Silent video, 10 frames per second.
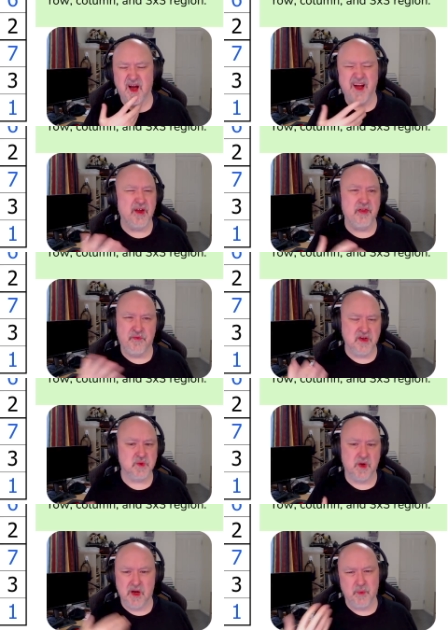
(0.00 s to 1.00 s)
I know the
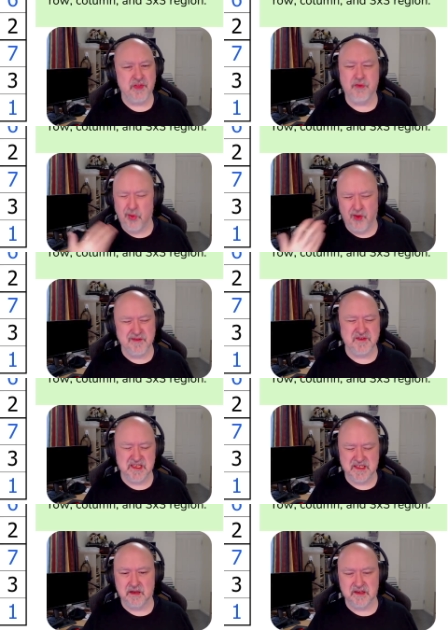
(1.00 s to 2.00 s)
first one I went through a lot of
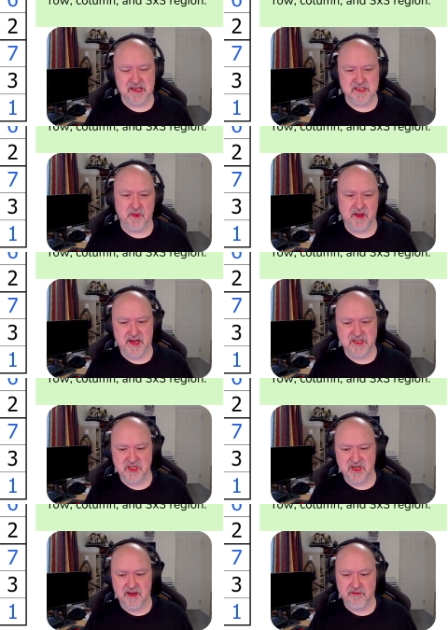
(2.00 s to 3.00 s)
detailed
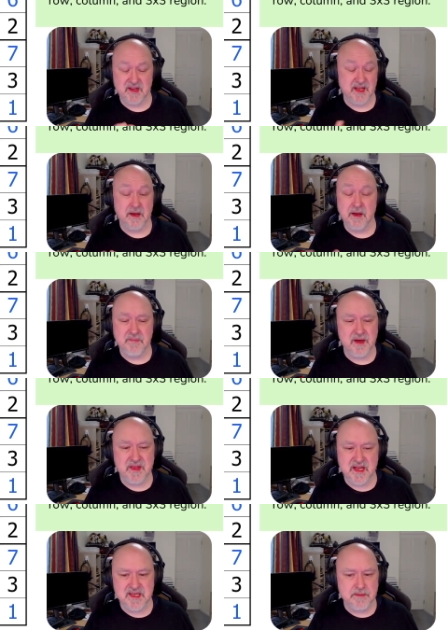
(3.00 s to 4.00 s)
explanation and everything. Maybe
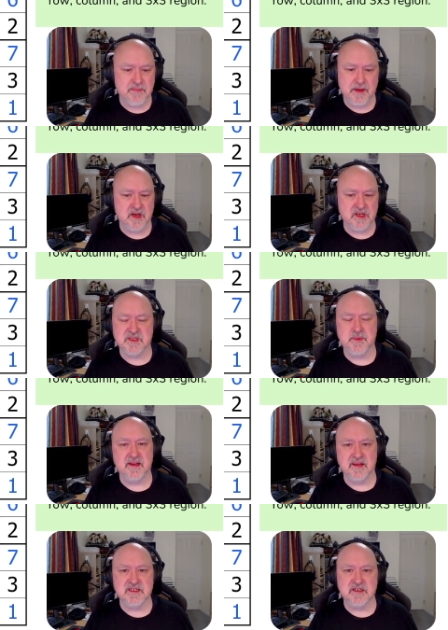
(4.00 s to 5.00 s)
that's it. Maybe I just
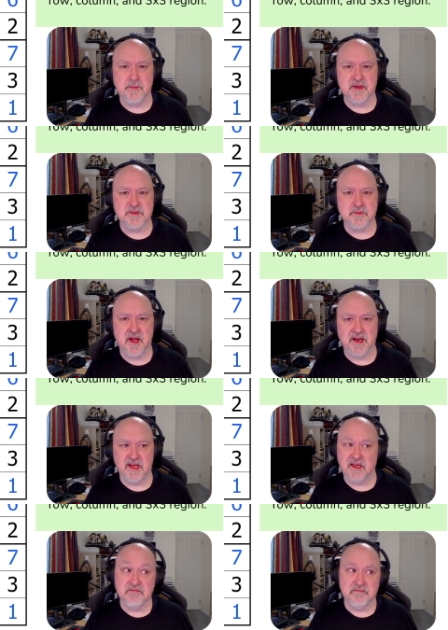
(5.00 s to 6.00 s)
spent less time
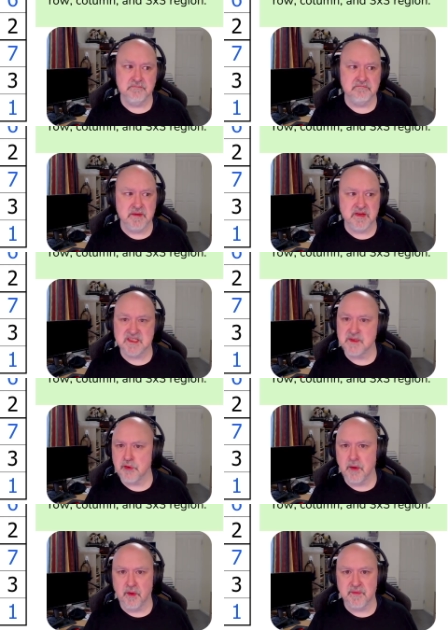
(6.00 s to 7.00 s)
explaining. Maybe that's a
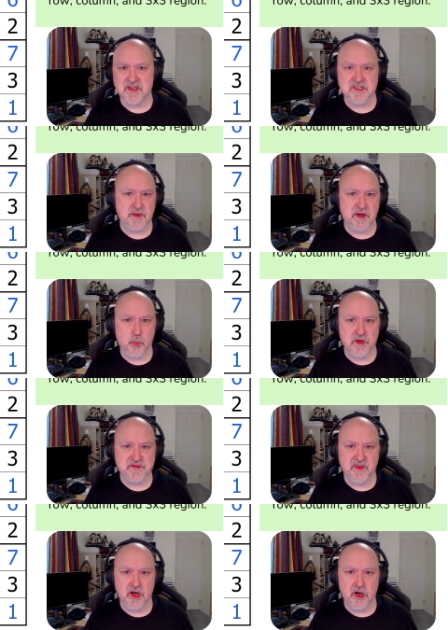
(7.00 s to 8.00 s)
problem and this will be a worse
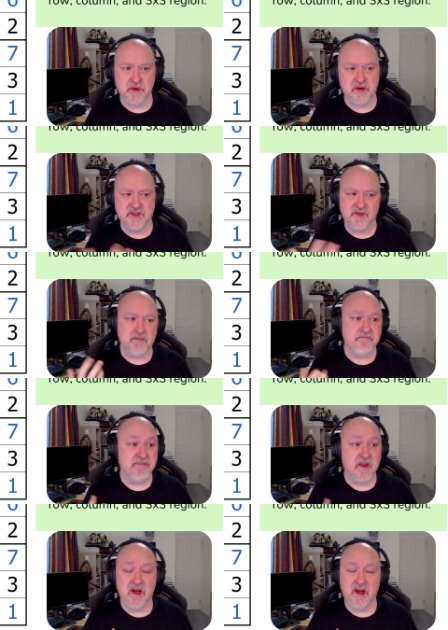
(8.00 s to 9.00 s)
video because of it.
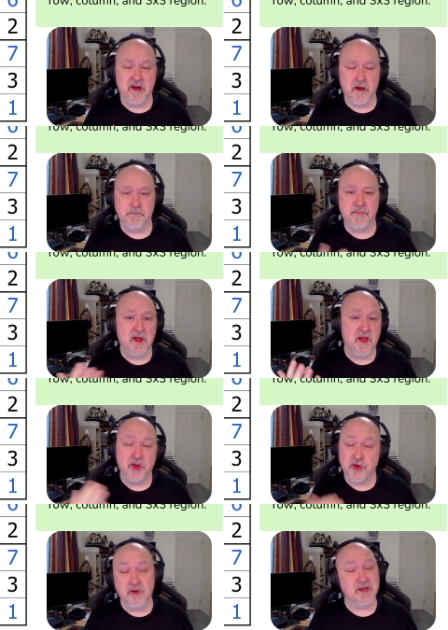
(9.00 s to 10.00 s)
I don't know.
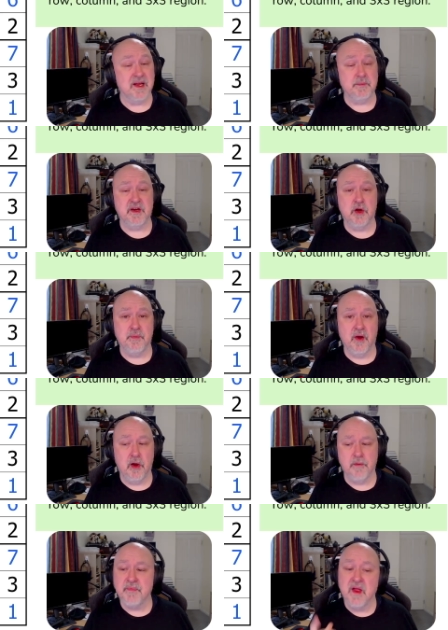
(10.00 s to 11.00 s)
You can let me know below.